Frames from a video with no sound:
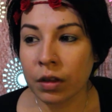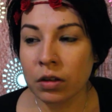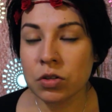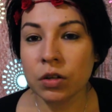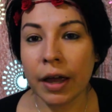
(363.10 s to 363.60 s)

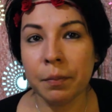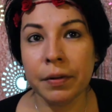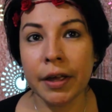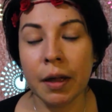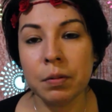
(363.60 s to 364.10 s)
so it,
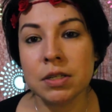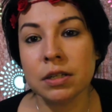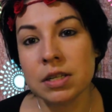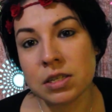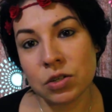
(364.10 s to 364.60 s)
being able to
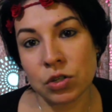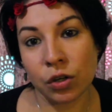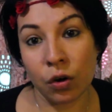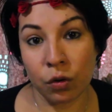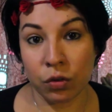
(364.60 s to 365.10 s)
listen to
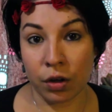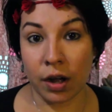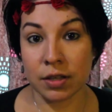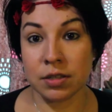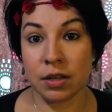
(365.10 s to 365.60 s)
your own
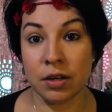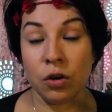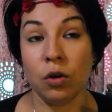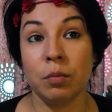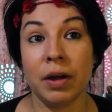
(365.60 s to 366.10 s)
thoughts and
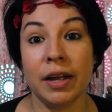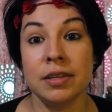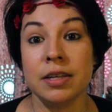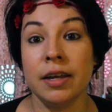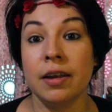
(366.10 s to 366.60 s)
your own
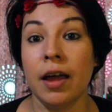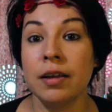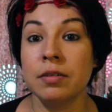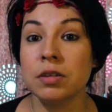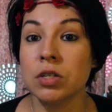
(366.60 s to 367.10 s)
minds and,
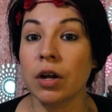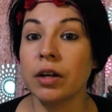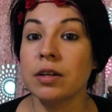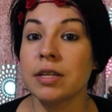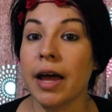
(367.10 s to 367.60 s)
and
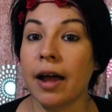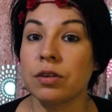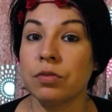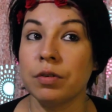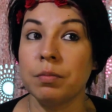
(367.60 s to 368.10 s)
starting to
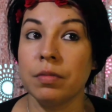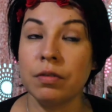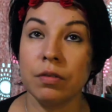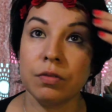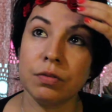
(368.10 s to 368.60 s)
act
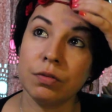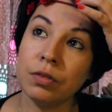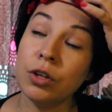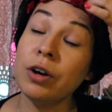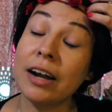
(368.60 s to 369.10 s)
from,
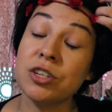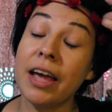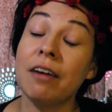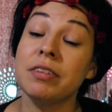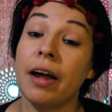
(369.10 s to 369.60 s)
you don't actually
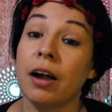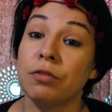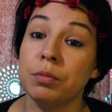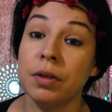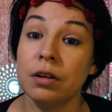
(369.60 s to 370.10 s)
have to act
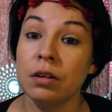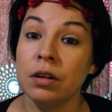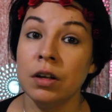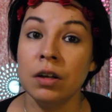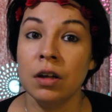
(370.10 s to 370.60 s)
from there
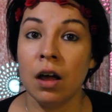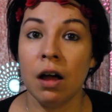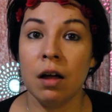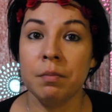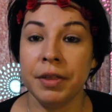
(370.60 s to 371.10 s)

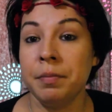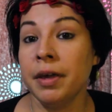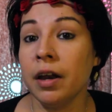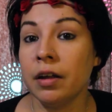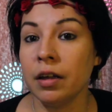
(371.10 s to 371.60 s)
um, in the
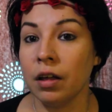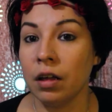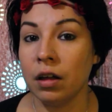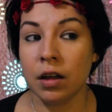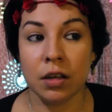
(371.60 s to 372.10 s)

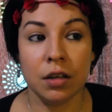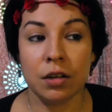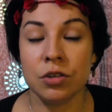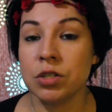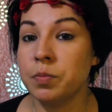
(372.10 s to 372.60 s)

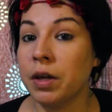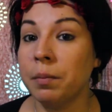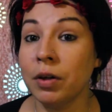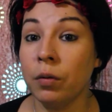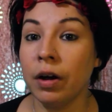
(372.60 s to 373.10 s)
beginning. Just
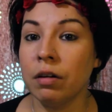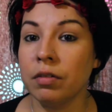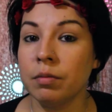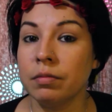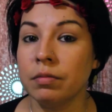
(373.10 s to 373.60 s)
becoming aware of
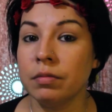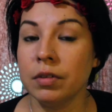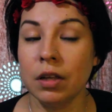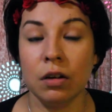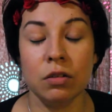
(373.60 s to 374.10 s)
them,
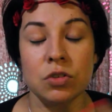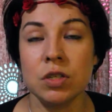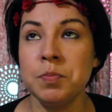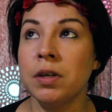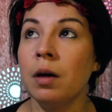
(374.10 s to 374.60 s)
you know?
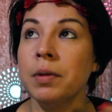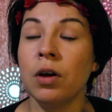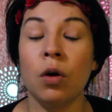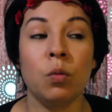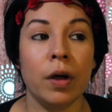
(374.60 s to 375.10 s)
Just
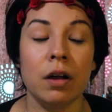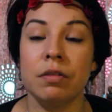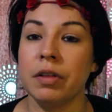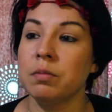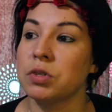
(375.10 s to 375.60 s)
becoming aware
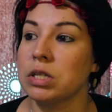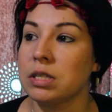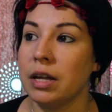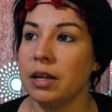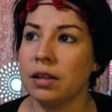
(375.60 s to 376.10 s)
of them. Just
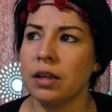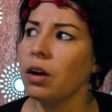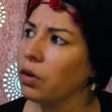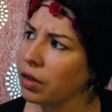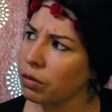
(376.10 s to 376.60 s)
saying, like,
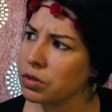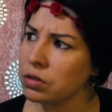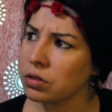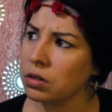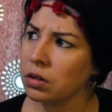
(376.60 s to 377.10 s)
oh, that was